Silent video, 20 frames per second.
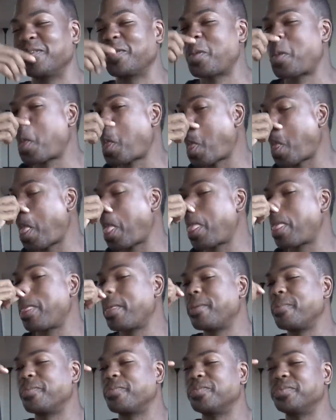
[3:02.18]
What's
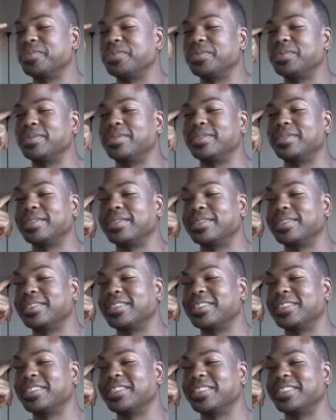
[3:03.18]
thirteen minus
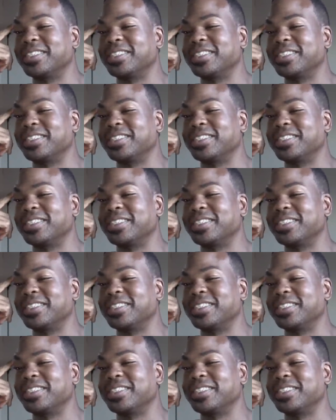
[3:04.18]
fifty?